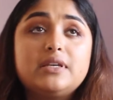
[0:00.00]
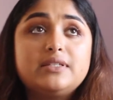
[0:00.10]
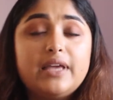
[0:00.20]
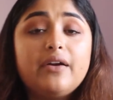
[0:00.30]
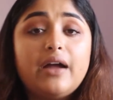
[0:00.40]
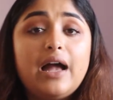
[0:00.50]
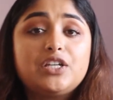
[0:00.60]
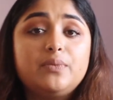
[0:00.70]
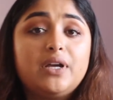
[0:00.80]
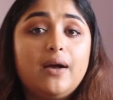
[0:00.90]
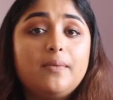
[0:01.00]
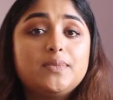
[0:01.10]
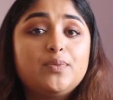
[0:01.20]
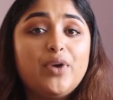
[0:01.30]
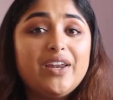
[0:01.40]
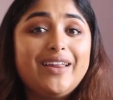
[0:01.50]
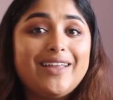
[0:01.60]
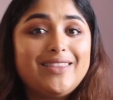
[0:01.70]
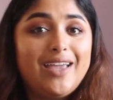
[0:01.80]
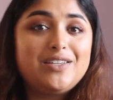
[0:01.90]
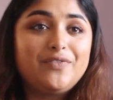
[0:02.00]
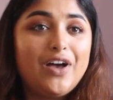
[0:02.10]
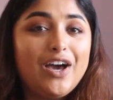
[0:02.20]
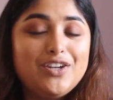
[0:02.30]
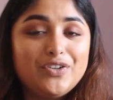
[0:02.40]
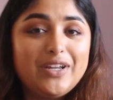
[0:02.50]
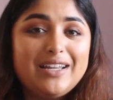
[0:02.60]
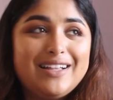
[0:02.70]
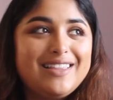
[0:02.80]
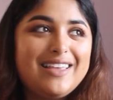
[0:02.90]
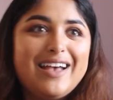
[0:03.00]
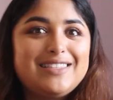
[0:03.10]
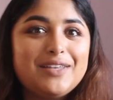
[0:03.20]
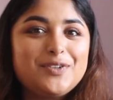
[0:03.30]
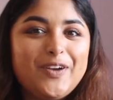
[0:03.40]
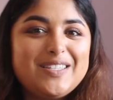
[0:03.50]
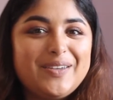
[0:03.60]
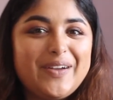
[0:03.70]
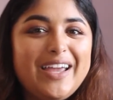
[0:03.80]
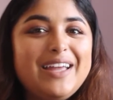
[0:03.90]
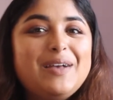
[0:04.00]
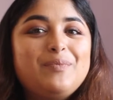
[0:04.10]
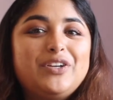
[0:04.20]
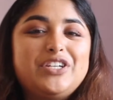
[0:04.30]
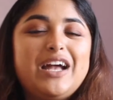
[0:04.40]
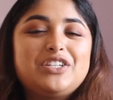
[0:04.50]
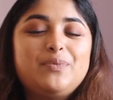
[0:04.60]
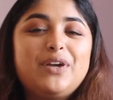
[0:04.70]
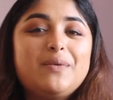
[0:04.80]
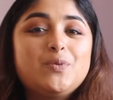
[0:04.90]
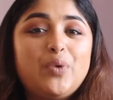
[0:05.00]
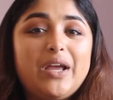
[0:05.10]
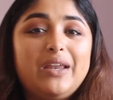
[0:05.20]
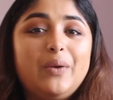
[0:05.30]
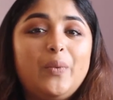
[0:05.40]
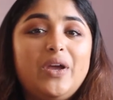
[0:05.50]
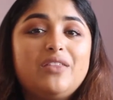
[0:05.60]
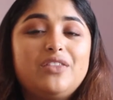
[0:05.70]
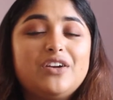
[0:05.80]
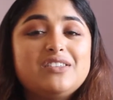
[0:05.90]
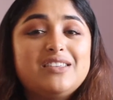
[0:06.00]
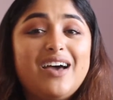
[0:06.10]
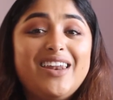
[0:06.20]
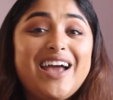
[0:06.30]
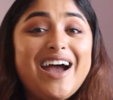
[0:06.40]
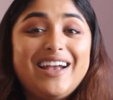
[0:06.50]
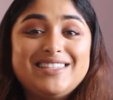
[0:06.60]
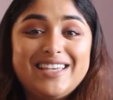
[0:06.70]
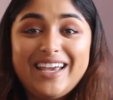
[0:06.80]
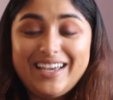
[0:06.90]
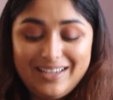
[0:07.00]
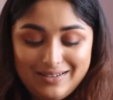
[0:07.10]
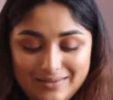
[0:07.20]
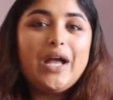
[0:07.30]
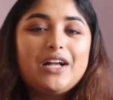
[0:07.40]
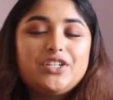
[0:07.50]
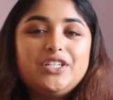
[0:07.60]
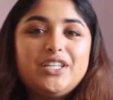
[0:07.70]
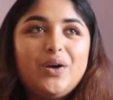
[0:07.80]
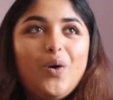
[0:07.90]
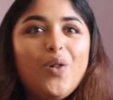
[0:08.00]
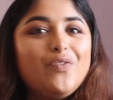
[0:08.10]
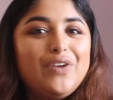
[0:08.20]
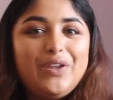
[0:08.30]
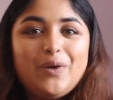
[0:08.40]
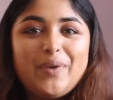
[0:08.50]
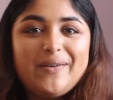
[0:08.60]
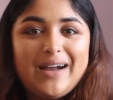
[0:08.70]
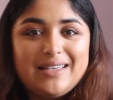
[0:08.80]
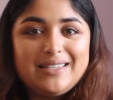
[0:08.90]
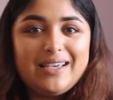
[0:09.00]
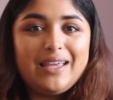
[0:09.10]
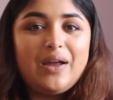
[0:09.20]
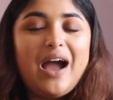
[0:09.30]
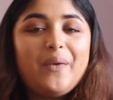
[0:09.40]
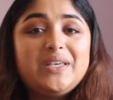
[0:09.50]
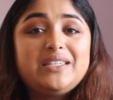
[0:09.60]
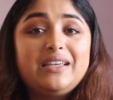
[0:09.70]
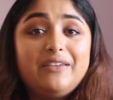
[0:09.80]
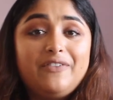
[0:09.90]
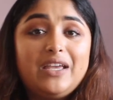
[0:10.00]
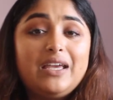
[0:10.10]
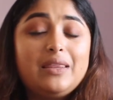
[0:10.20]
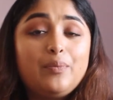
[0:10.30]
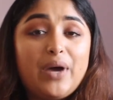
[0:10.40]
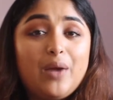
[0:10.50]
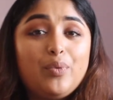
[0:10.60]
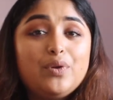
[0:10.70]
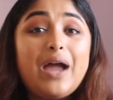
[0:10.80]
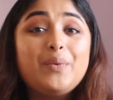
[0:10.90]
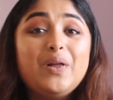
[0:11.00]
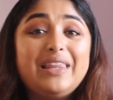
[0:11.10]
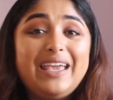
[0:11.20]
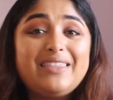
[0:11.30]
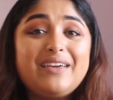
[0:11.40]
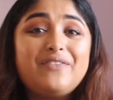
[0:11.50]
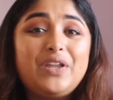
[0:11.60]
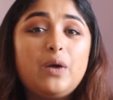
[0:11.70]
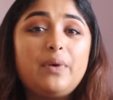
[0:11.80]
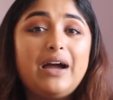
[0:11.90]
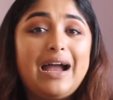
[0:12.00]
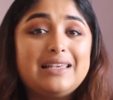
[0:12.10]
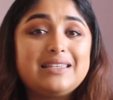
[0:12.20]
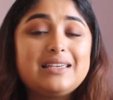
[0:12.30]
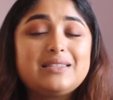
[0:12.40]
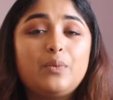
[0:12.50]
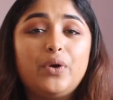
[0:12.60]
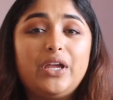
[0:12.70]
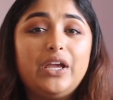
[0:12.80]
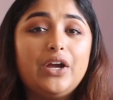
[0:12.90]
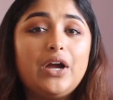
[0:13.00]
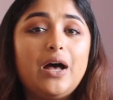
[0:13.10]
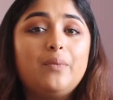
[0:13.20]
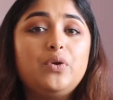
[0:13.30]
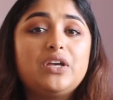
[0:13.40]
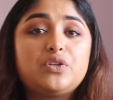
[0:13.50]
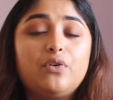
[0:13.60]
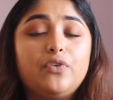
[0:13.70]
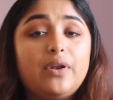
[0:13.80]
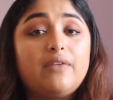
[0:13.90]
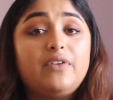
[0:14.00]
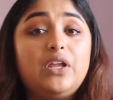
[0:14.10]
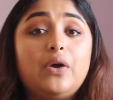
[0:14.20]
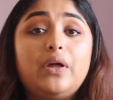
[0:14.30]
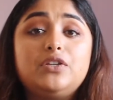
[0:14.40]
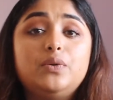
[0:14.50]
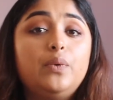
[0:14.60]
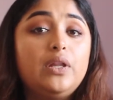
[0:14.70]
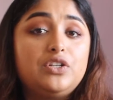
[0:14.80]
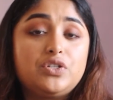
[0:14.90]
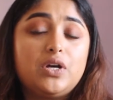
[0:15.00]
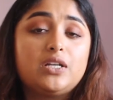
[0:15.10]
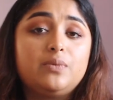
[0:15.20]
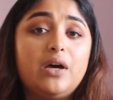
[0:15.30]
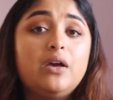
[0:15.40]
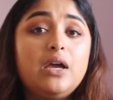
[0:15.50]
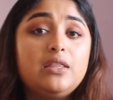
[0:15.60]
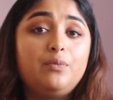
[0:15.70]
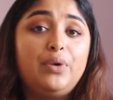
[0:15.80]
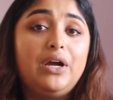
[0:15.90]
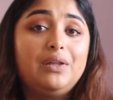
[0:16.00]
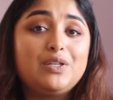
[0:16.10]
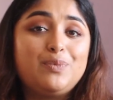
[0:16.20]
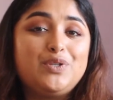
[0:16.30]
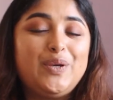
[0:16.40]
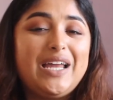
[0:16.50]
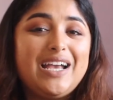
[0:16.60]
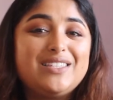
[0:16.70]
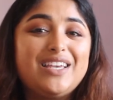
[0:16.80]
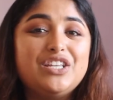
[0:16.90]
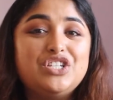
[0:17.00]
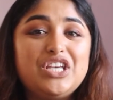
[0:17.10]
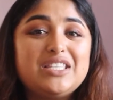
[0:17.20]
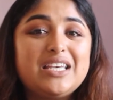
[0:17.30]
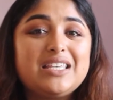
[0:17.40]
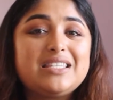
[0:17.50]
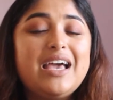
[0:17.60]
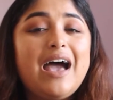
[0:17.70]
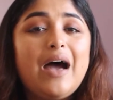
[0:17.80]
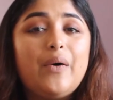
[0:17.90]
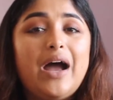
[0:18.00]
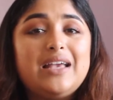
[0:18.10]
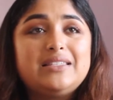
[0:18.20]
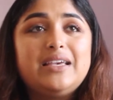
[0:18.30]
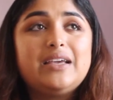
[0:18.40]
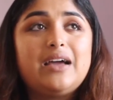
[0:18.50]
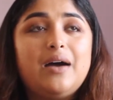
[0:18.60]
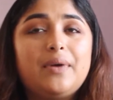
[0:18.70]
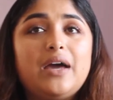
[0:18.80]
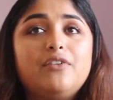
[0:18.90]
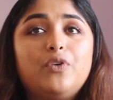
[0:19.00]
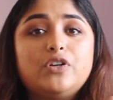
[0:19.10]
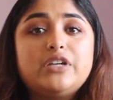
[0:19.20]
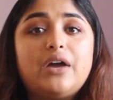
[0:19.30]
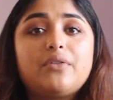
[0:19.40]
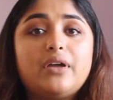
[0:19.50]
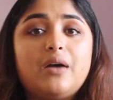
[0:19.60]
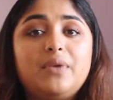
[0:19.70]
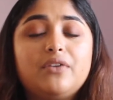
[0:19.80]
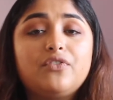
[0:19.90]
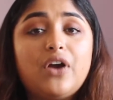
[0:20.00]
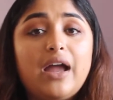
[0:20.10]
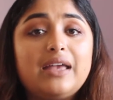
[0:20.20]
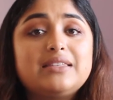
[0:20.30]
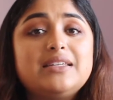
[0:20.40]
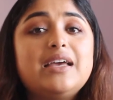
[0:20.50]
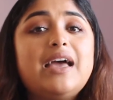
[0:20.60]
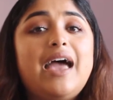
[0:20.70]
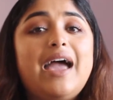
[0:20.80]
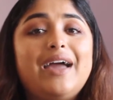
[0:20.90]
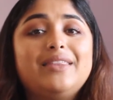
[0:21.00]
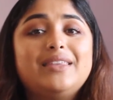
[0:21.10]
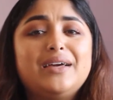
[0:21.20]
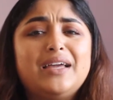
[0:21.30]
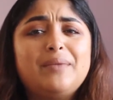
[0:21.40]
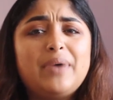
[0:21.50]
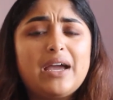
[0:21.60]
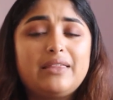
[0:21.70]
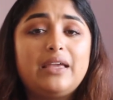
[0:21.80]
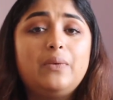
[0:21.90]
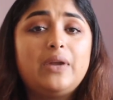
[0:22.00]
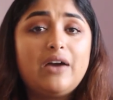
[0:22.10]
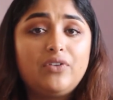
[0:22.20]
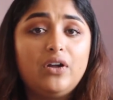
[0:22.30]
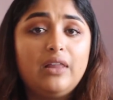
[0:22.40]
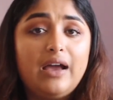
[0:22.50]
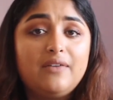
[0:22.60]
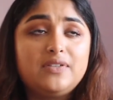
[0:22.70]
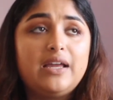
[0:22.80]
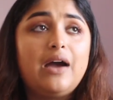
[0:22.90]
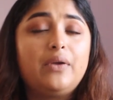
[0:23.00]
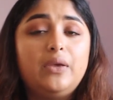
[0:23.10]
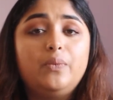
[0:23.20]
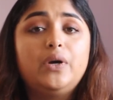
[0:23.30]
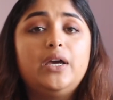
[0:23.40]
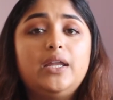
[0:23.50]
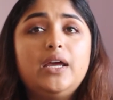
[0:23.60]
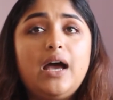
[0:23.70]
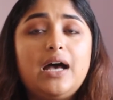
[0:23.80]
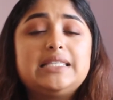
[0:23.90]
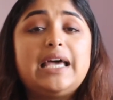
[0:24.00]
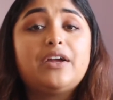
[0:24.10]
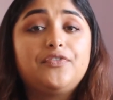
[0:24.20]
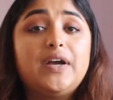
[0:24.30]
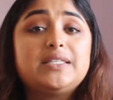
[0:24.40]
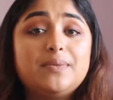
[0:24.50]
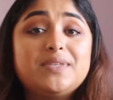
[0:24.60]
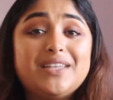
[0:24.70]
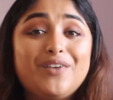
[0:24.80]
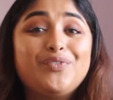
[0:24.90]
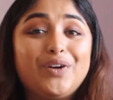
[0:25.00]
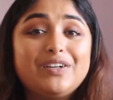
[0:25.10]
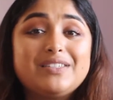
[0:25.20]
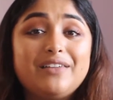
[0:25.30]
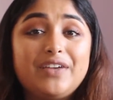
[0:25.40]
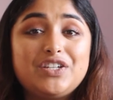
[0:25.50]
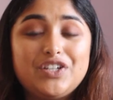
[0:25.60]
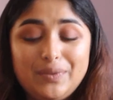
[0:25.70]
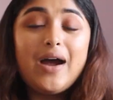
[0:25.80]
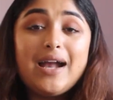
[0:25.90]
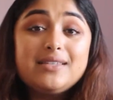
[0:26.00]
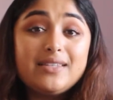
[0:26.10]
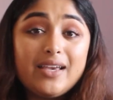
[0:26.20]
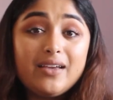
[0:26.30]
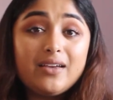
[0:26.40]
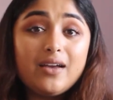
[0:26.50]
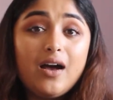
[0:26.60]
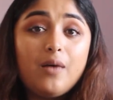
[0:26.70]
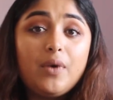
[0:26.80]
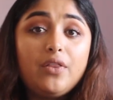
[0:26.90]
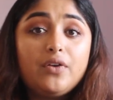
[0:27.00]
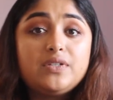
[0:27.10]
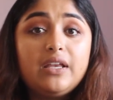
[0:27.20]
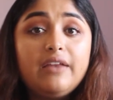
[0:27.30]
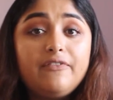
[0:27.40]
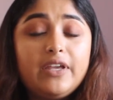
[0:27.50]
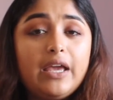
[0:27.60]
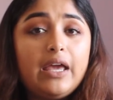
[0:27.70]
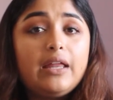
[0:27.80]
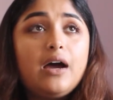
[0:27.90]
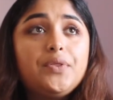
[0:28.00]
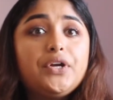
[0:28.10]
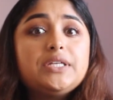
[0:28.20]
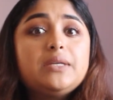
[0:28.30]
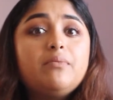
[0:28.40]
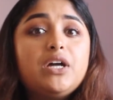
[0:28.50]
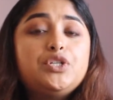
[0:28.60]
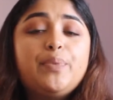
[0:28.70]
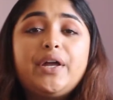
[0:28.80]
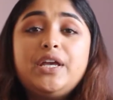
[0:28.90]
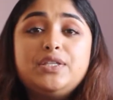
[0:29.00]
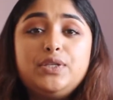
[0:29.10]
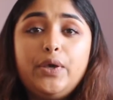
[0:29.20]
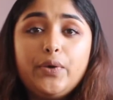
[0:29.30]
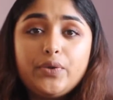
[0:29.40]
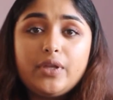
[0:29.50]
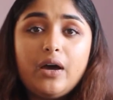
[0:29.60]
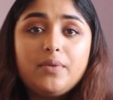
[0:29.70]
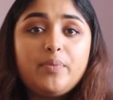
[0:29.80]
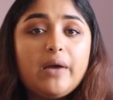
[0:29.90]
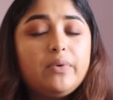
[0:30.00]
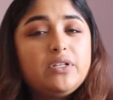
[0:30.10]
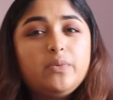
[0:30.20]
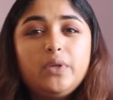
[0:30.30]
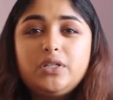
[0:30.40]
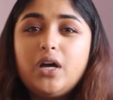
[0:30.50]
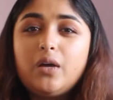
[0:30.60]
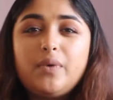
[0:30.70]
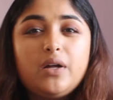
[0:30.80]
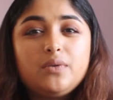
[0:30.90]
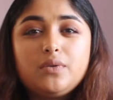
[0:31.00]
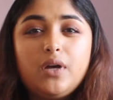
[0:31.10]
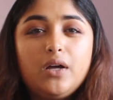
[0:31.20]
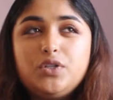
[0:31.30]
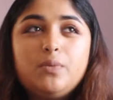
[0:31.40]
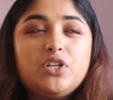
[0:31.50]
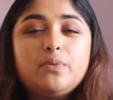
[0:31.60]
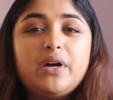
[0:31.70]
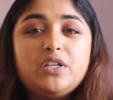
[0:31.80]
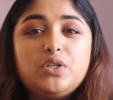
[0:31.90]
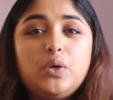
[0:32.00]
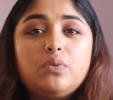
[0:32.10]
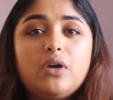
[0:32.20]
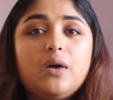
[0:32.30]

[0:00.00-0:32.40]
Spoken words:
Sarah actually becomes pregnant at the age of 100. That sounds crazy, right? But she actually becomes pregnant with their son, Isaac. We actually did a whole video about Isaac and how he's significant in the Bible. I will link that video about Isaac somewhere here. You guys can refer to that video. It really just talks about the parallels between Isaac and Jesus, how Isaac kind of foreshadowed the coming of Christ, and the impact that he would have in our lives, and how he would sacrifice himself for our salvation. Isaac, although significant, there isn't much about his youth. The Bible doesn't really talk about too much about his youth.